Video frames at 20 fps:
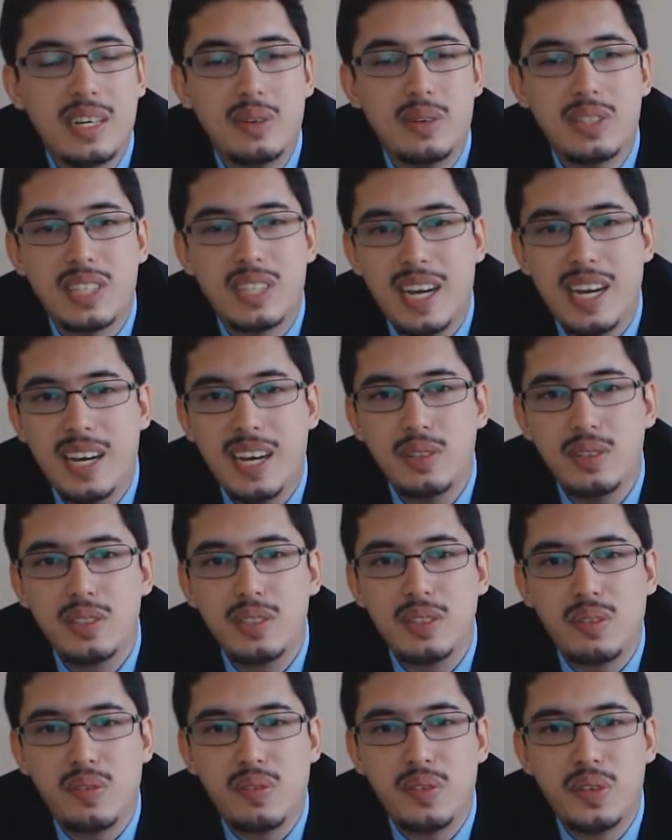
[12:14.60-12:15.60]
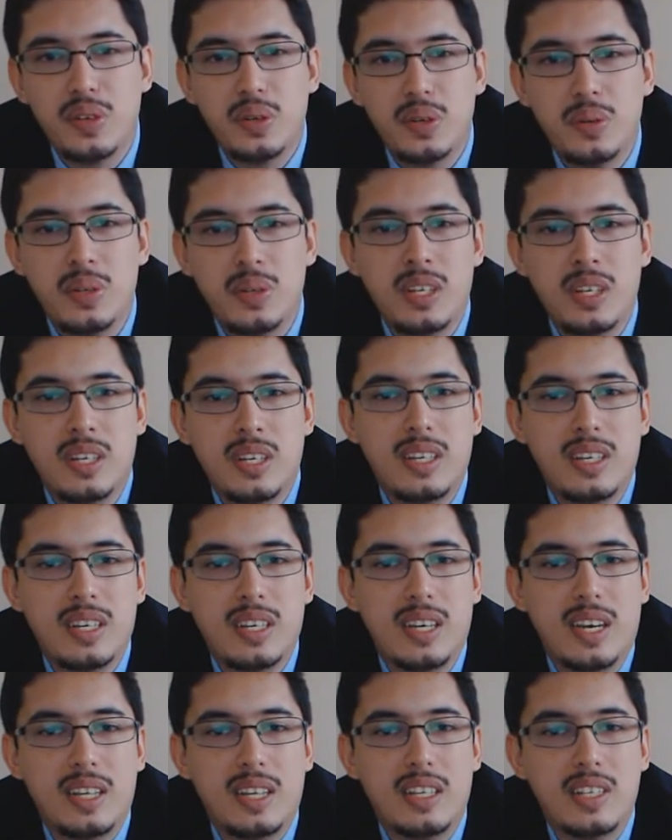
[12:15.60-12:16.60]
He was out of fuel,
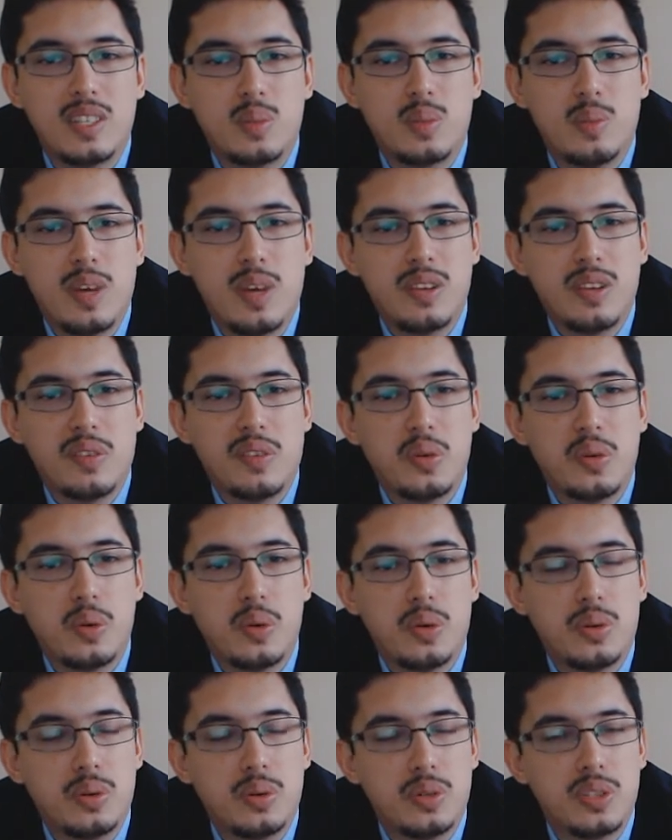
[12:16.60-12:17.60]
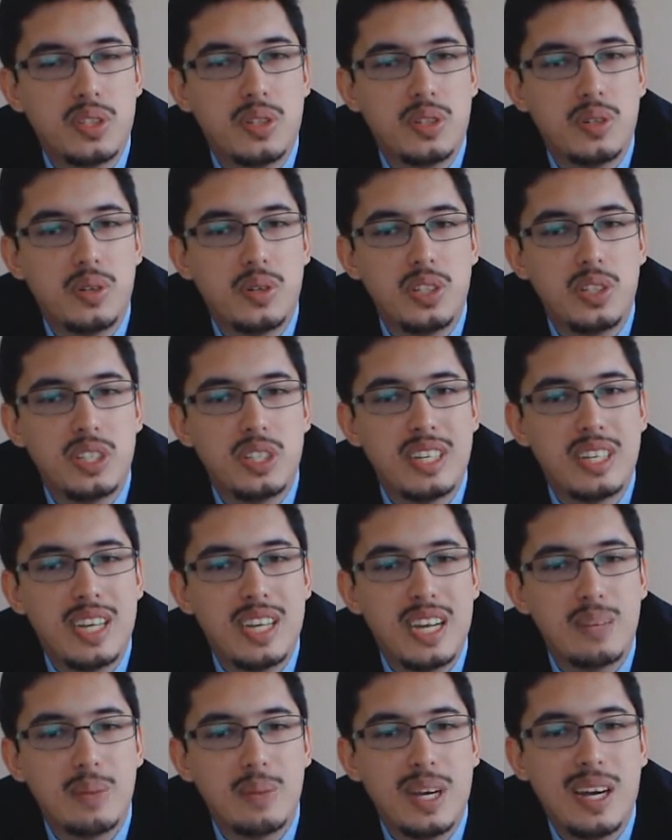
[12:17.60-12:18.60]
and this meant the full course caution
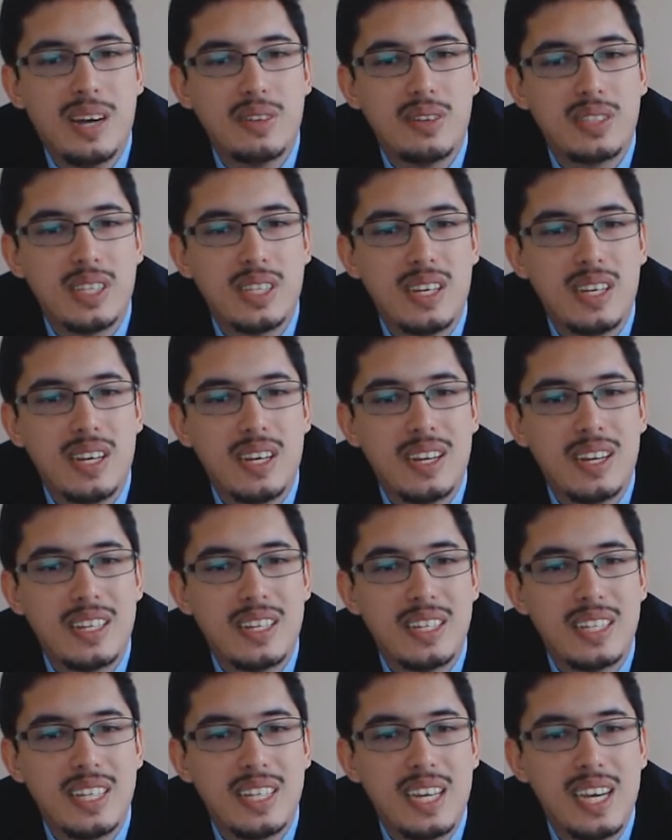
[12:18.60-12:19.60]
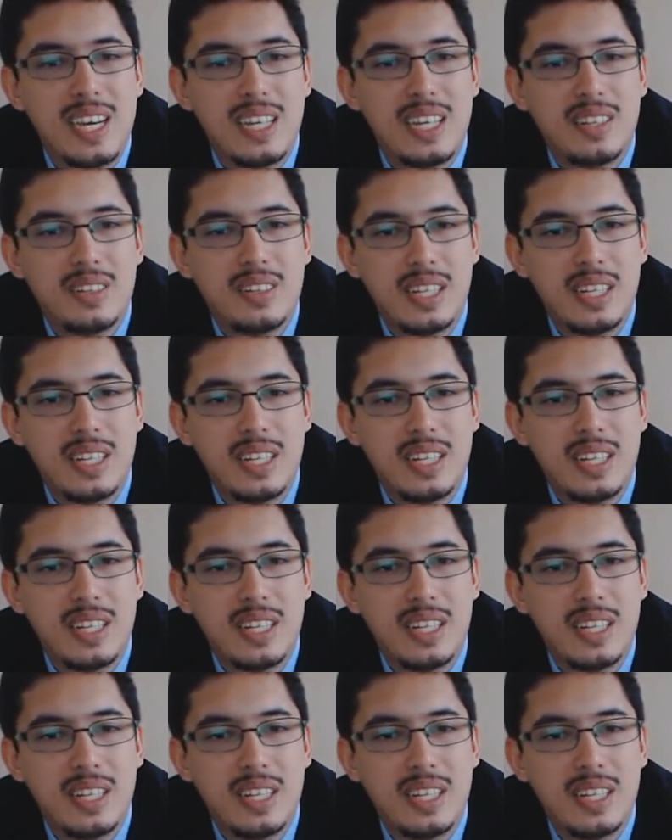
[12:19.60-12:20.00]
came out again.